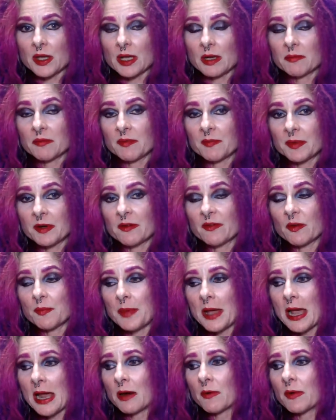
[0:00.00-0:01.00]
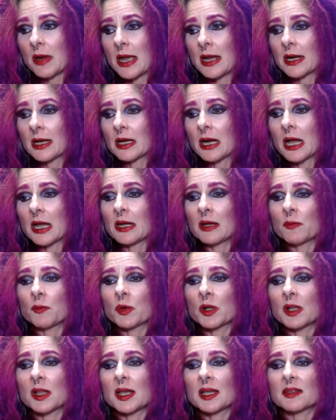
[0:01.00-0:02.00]
I'm a bit of a pack rat, and I didn't
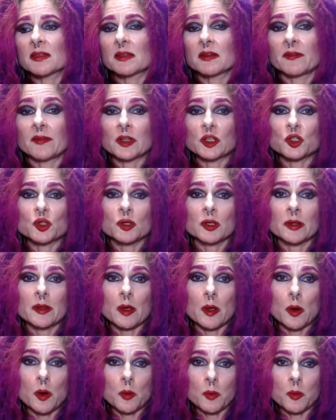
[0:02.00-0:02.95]
realize it eventually they go